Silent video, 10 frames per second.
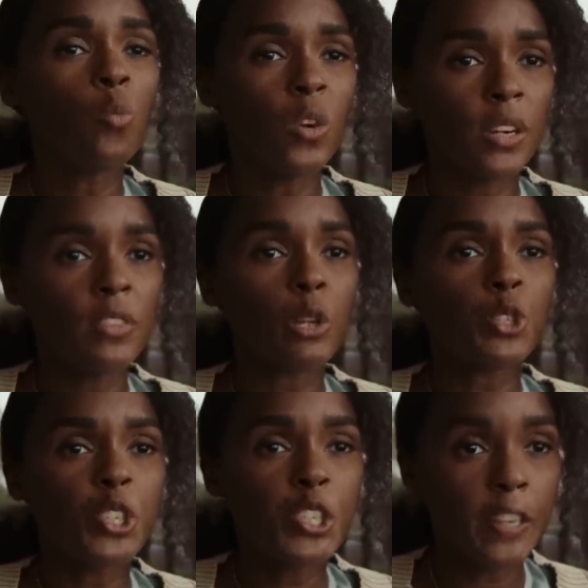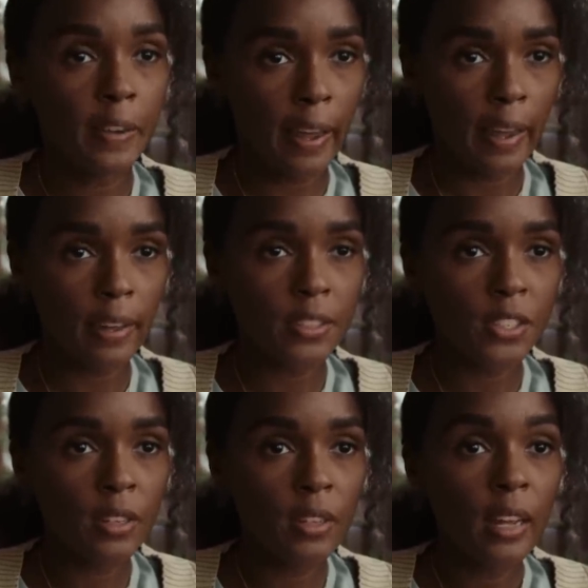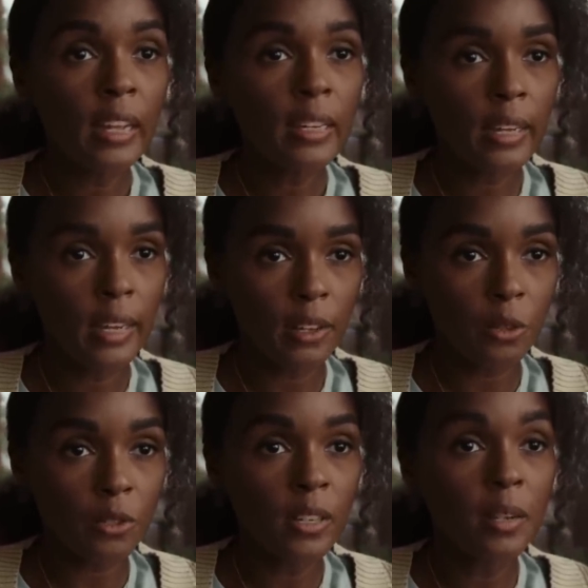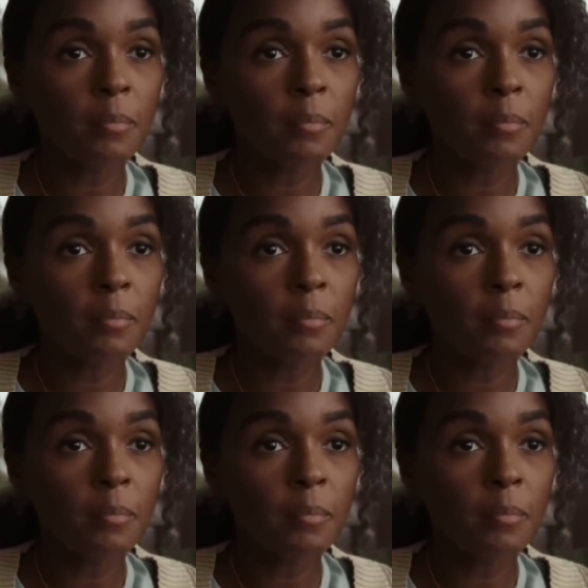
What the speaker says: One of those shitheads killed